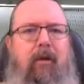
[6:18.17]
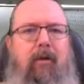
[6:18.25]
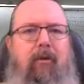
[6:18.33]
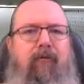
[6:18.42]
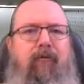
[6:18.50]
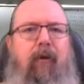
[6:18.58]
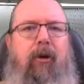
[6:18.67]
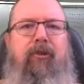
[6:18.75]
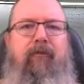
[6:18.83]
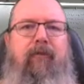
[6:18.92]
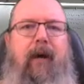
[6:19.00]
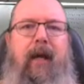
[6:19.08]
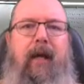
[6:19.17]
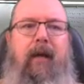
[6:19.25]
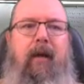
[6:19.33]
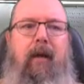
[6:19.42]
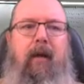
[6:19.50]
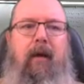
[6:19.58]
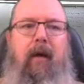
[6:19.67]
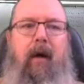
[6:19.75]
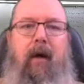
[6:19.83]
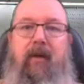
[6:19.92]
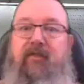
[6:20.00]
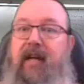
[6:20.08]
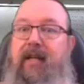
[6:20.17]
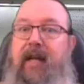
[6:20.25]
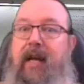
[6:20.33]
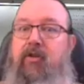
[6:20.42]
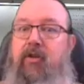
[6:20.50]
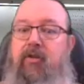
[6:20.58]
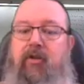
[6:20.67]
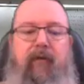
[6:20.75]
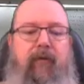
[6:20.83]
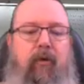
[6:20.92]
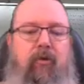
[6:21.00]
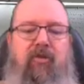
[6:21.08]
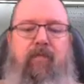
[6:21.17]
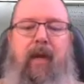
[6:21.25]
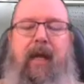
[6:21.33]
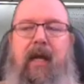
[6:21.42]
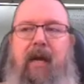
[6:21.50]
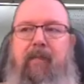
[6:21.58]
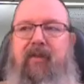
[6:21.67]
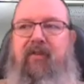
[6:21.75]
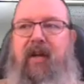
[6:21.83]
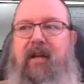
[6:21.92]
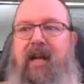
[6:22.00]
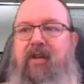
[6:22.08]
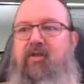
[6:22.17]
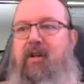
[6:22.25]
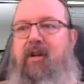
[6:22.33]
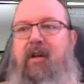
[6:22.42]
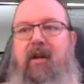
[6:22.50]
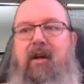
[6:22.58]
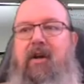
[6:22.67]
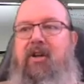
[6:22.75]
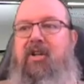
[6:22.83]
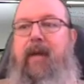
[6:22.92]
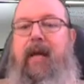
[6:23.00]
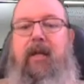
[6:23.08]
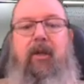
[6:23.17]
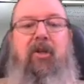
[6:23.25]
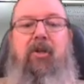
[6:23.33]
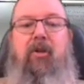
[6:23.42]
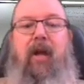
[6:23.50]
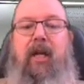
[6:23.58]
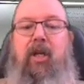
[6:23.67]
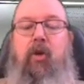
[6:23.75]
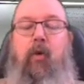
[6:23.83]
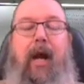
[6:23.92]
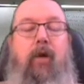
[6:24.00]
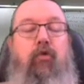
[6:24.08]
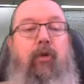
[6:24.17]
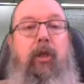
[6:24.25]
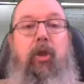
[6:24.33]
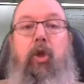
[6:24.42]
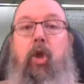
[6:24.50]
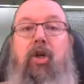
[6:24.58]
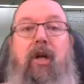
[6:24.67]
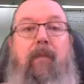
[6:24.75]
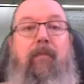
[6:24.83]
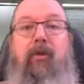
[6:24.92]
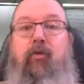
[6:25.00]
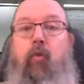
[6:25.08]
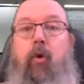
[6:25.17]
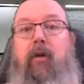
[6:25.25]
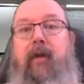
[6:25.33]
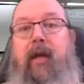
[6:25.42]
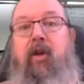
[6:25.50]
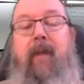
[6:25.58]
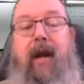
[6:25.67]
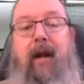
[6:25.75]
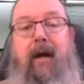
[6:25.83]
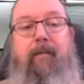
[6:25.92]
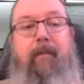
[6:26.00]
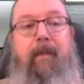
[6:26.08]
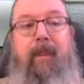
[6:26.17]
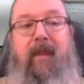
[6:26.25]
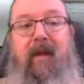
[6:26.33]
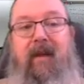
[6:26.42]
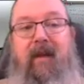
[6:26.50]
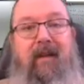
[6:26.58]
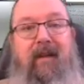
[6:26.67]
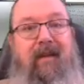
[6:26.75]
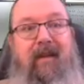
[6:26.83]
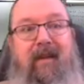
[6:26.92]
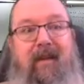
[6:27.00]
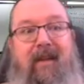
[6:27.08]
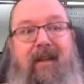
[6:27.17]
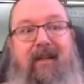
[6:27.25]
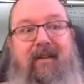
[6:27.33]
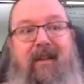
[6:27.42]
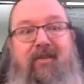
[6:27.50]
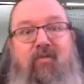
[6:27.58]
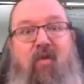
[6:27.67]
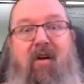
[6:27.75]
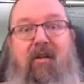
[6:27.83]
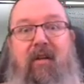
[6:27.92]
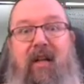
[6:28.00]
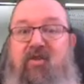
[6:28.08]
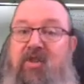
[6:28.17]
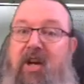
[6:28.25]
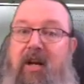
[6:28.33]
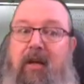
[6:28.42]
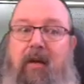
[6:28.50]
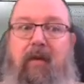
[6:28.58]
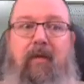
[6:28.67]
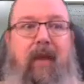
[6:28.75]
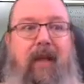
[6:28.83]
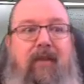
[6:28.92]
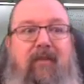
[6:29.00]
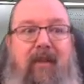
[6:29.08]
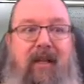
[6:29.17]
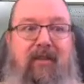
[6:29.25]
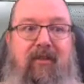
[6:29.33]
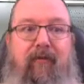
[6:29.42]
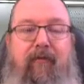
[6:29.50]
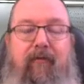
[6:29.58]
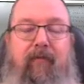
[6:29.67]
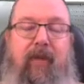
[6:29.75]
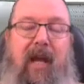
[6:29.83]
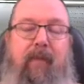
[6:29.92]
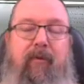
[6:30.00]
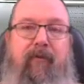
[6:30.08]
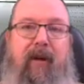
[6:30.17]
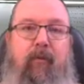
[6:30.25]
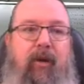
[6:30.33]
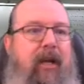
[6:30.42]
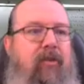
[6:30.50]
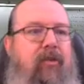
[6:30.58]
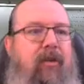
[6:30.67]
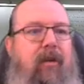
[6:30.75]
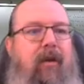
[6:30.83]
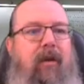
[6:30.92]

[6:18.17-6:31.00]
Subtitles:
You're falsifying citations. If you're just making up a citation to make it look like you actually looked up this work that you made up, that's wrong. That's cheating. That's a type of fabrication.